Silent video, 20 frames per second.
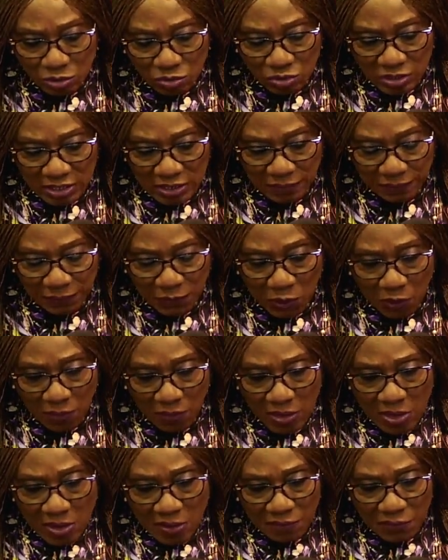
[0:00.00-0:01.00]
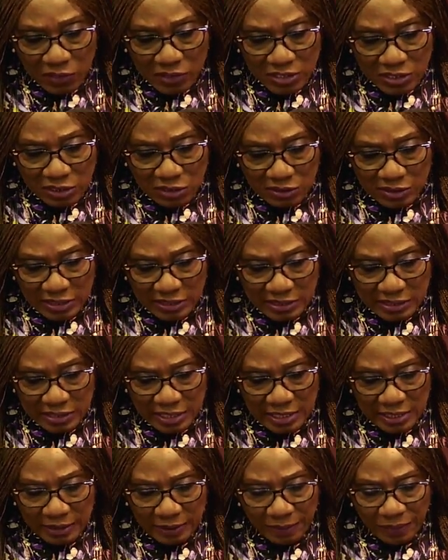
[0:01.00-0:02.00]
24 14 to
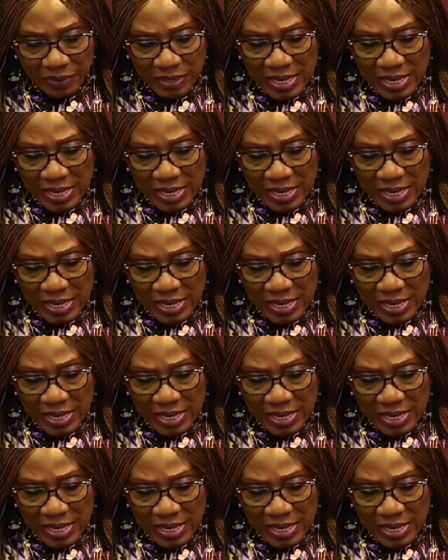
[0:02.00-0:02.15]
16.